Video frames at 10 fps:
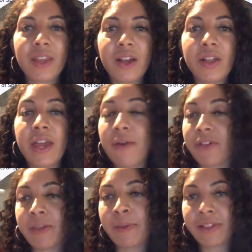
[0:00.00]
Here are
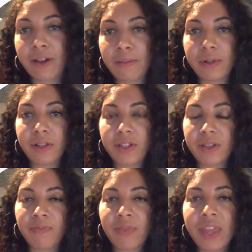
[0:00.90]
some examples.
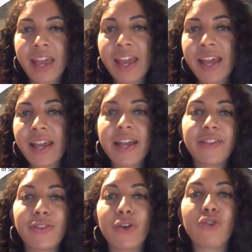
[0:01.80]
He
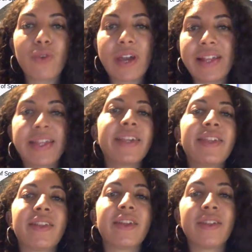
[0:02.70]
is the
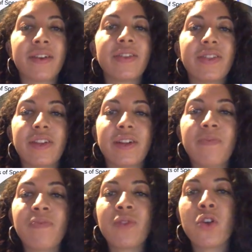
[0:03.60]
greatest dancer.
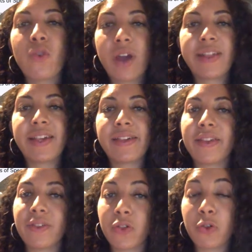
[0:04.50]
Greatest
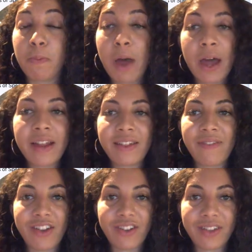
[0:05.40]
is the superlative
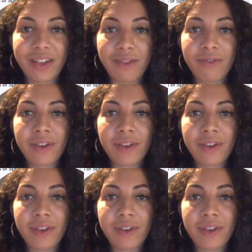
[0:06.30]
adjective.